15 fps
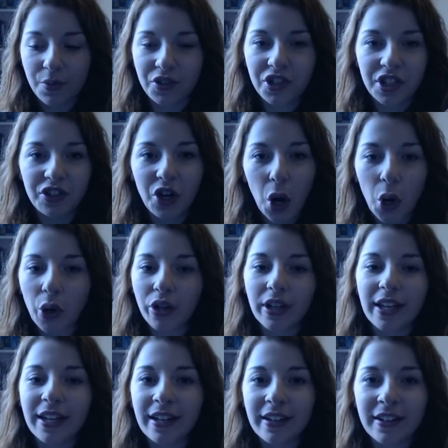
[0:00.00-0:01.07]
but she
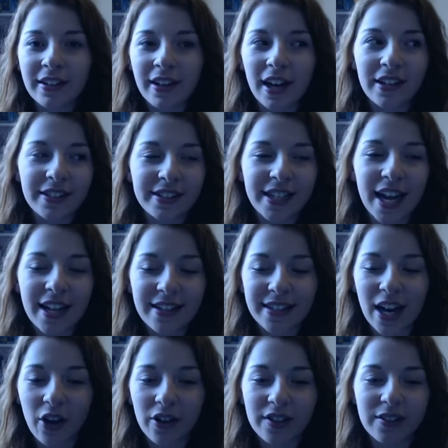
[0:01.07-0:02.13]
totally
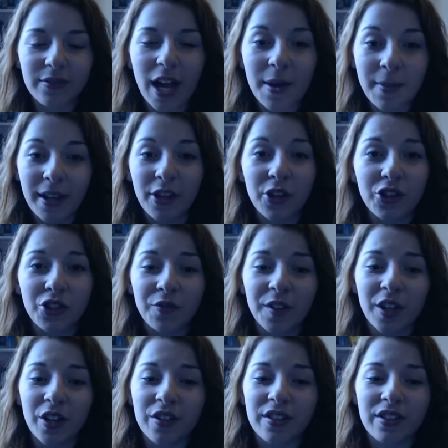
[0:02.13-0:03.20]
understands now, because I make
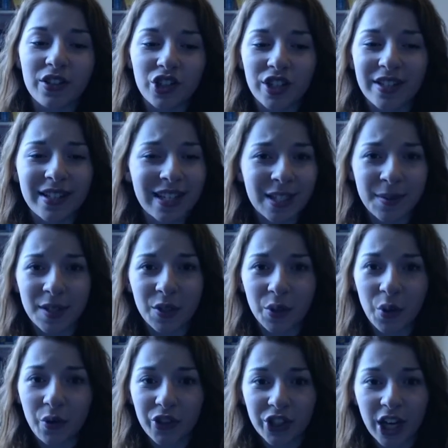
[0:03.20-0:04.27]
YouTube videos and she sees me do
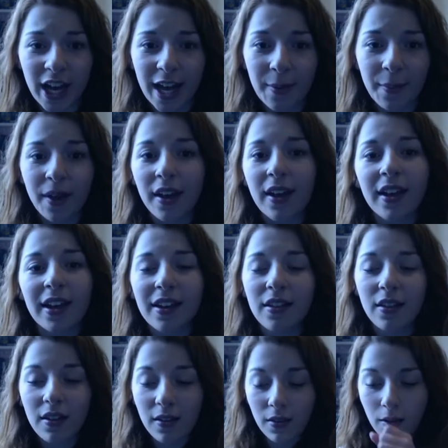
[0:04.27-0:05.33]
it all the
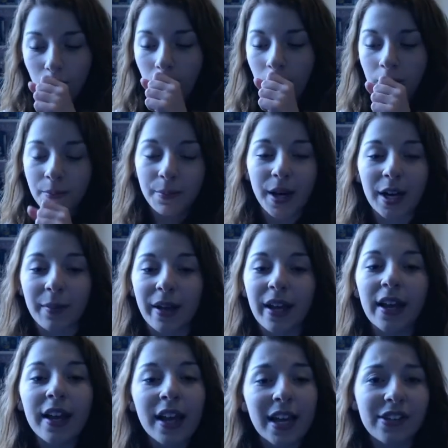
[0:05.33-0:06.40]
time. Pardon
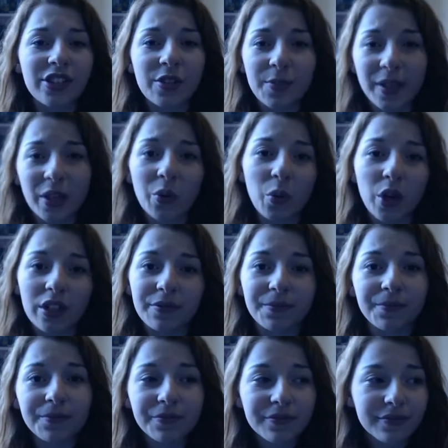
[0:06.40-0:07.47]
me. She's been in one.
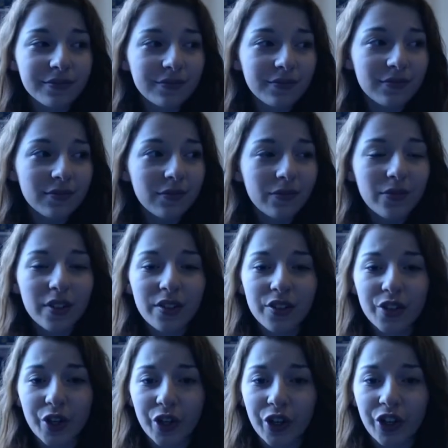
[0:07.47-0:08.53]

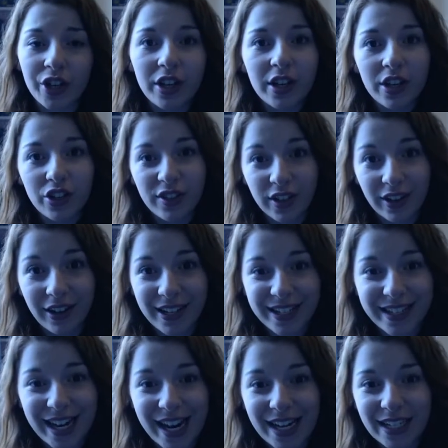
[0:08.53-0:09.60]
So she's got to
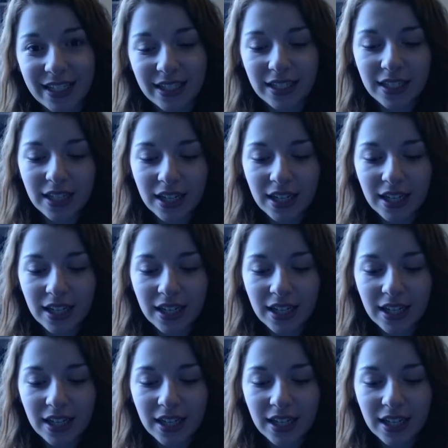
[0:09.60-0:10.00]
understand.